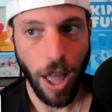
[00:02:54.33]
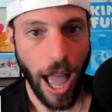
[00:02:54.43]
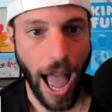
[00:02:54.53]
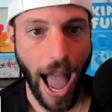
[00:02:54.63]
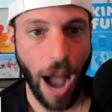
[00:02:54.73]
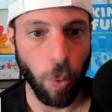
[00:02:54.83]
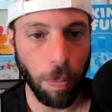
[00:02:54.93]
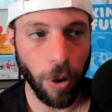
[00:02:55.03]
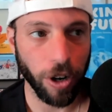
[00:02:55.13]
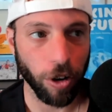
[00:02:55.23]
At one
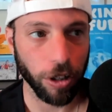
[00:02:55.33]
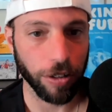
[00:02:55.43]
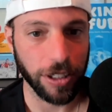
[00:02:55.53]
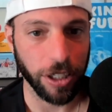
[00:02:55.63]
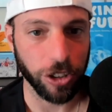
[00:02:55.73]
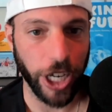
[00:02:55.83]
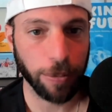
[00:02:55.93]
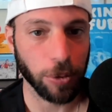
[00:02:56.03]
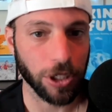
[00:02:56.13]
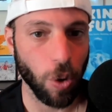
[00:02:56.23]
point earlier this year, Jacobs
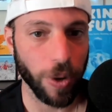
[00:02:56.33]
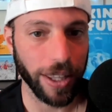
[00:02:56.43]
was going in